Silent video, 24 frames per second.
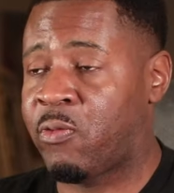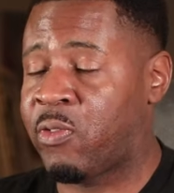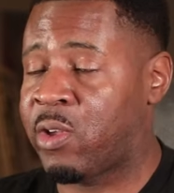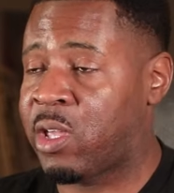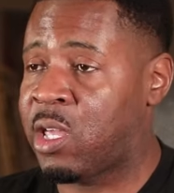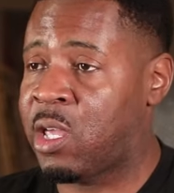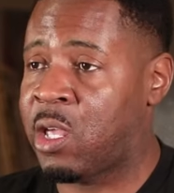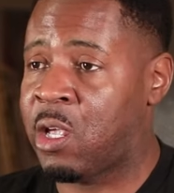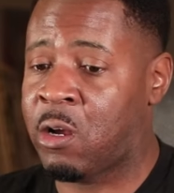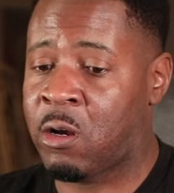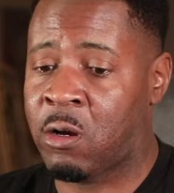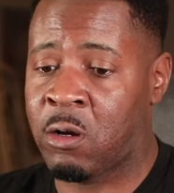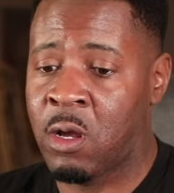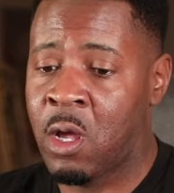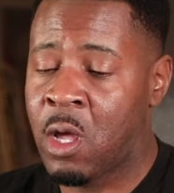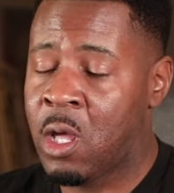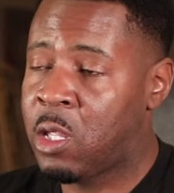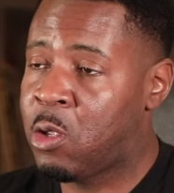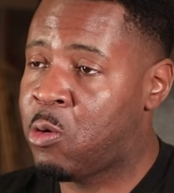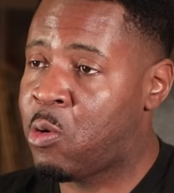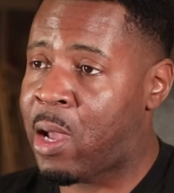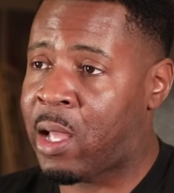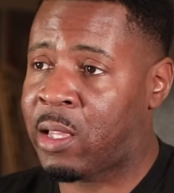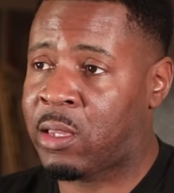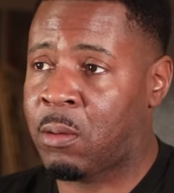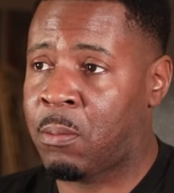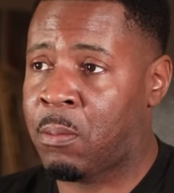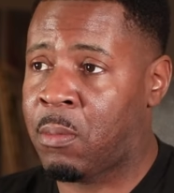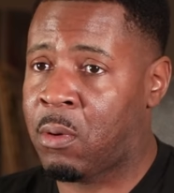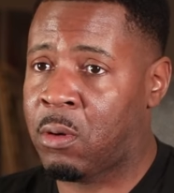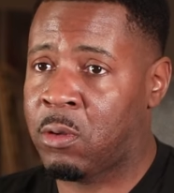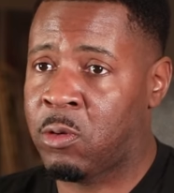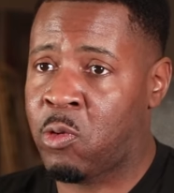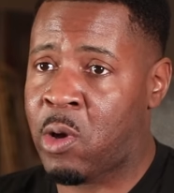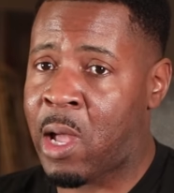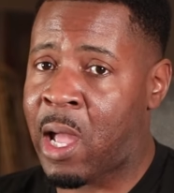over here. You had
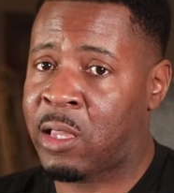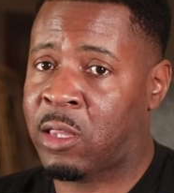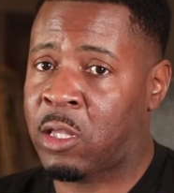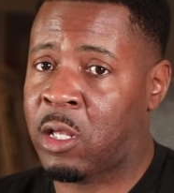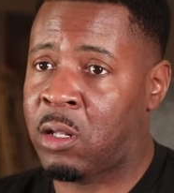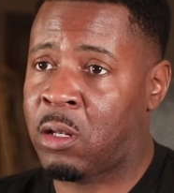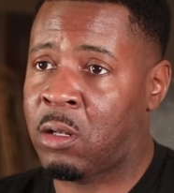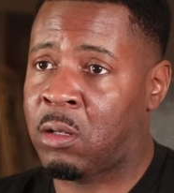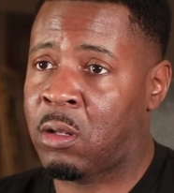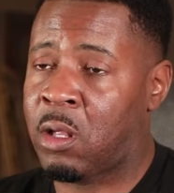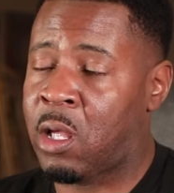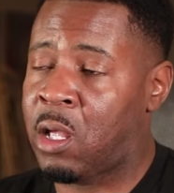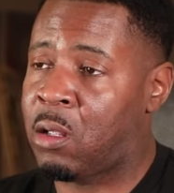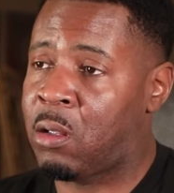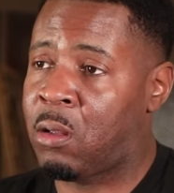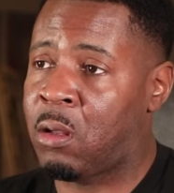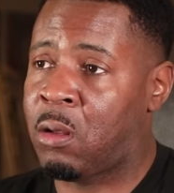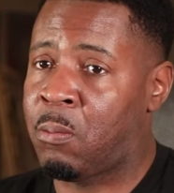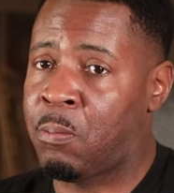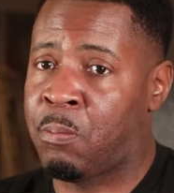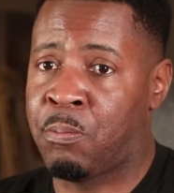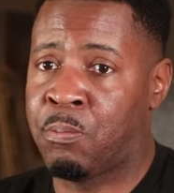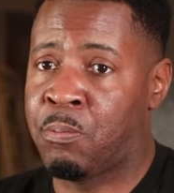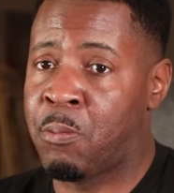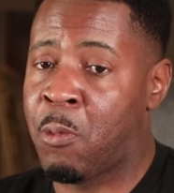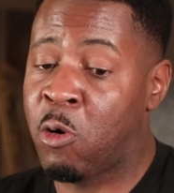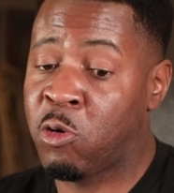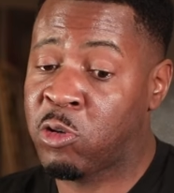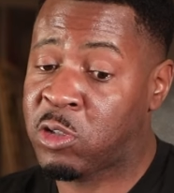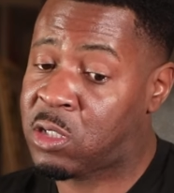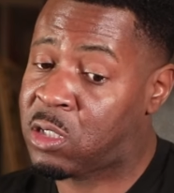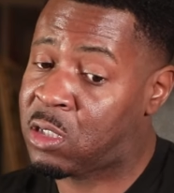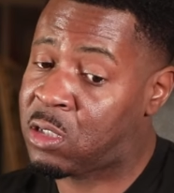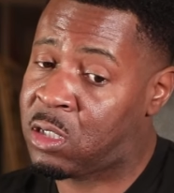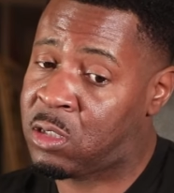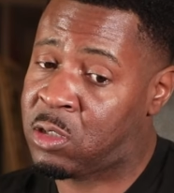the
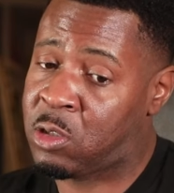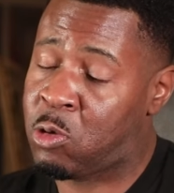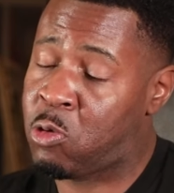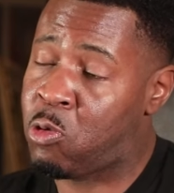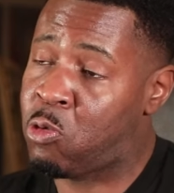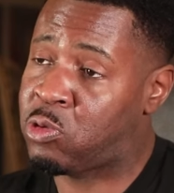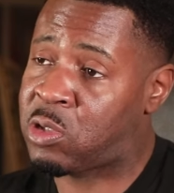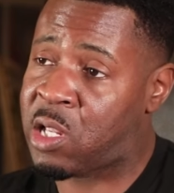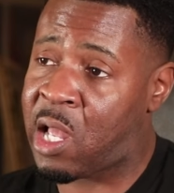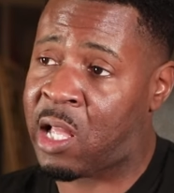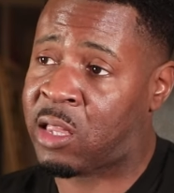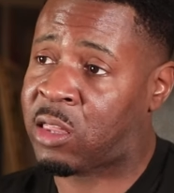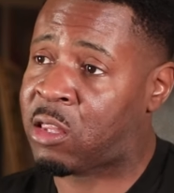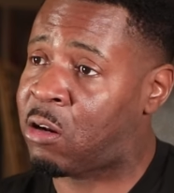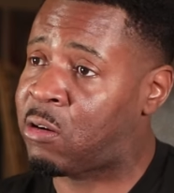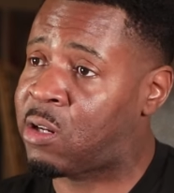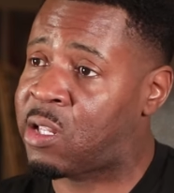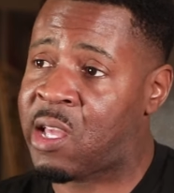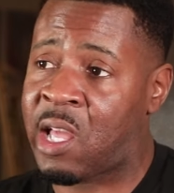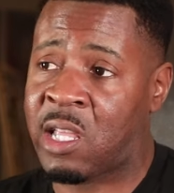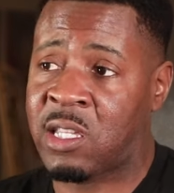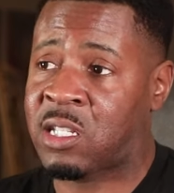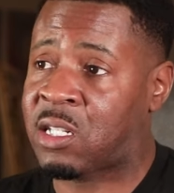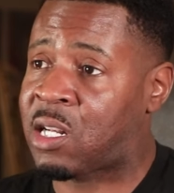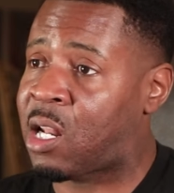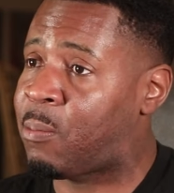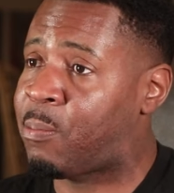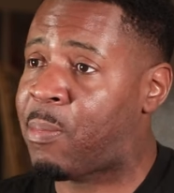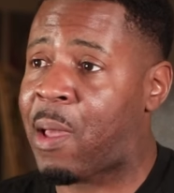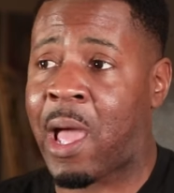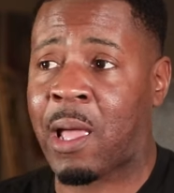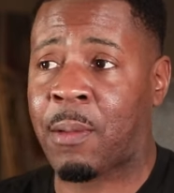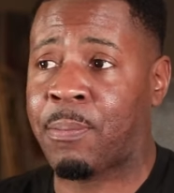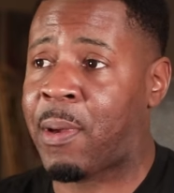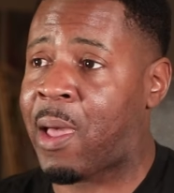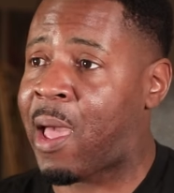most of the dudes had 38s in their
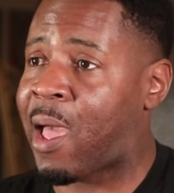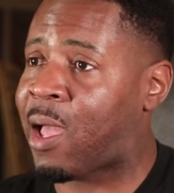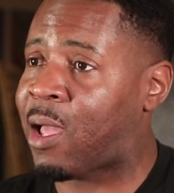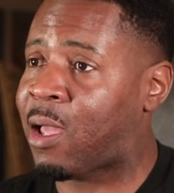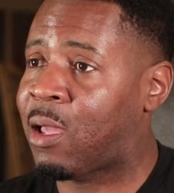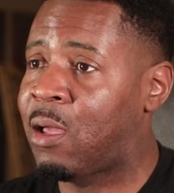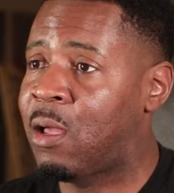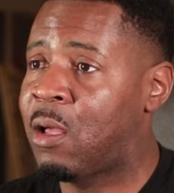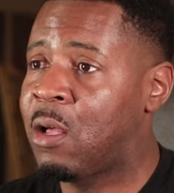backpack.